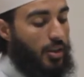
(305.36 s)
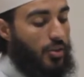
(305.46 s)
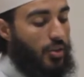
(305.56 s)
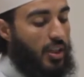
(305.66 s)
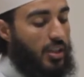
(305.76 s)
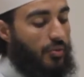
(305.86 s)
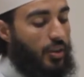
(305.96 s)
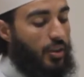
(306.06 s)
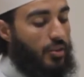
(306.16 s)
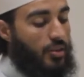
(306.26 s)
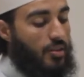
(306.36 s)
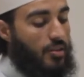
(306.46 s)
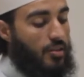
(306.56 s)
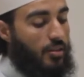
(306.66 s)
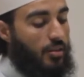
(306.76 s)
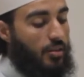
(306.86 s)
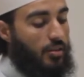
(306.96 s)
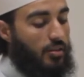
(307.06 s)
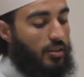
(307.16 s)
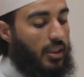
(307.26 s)
So these verses
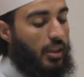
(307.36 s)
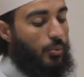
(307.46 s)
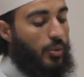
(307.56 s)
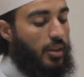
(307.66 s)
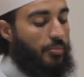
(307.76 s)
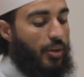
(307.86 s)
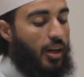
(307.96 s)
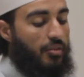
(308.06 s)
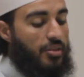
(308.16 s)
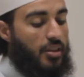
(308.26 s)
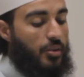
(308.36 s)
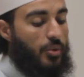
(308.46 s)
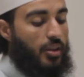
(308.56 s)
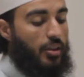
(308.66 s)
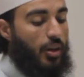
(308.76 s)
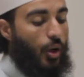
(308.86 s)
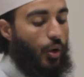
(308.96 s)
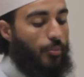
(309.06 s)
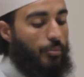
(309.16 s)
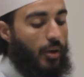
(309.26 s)
deal with the privacy within the
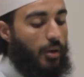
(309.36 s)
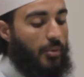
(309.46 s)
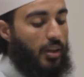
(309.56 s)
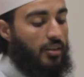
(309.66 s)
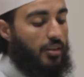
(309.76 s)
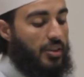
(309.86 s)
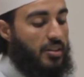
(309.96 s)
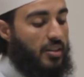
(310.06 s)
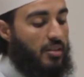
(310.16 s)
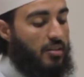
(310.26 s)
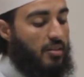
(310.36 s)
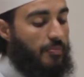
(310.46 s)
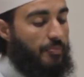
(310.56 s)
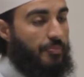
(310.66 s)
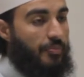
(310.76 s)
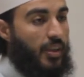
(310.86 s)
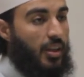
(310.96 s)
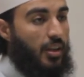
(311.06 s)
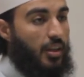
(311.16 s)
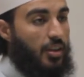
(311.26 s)
home among the residents.
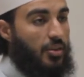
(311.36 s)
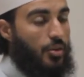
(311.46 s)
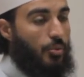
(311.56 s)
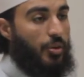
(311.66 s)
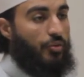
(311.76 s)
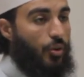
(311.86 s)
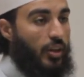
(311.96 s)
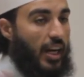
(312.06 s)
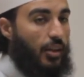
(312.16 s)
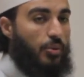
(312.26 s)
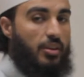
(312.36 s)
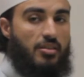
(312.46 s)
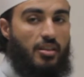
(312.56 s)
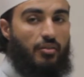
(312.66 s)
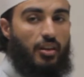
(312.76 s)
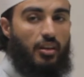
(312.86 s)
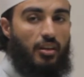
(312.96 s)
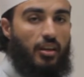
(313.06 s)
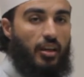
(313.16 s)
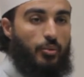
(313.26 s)
So before Ayah 27,
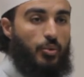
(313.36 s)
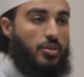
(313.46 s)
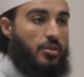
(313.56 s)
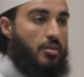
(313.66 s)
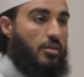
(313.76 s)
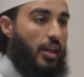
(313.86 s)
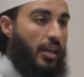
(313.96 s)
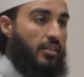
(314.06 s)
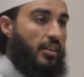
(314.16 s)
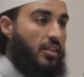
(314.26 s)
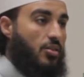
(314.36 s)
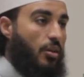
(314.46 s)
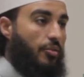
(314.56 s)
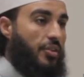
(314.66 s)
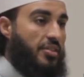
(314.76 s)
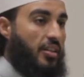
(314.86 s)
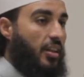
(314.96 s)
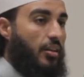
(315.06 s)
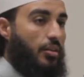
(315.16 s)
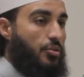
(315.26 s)
it was the etiquette of
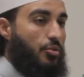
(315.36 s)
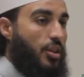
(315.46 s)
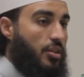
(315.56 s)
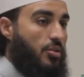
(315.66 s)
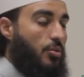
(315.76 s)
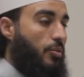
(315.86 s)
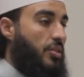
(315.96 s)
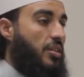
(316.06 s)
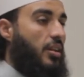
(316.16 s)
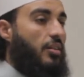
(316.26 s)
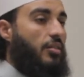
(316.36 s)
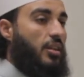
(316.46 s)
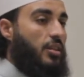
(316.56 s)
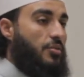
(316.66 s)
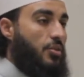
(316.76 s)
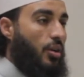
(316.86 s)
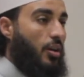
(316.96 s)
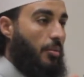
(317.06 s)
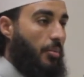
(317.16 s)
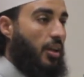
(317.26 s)
visiting strangers or visiting relatives
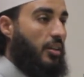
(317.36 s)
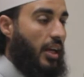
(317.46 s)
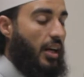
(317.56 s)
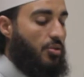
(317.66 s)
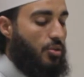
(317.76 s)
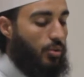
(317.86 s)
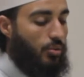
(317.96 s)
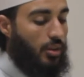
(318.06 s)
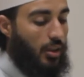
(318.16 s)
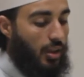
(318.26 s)
not among the household.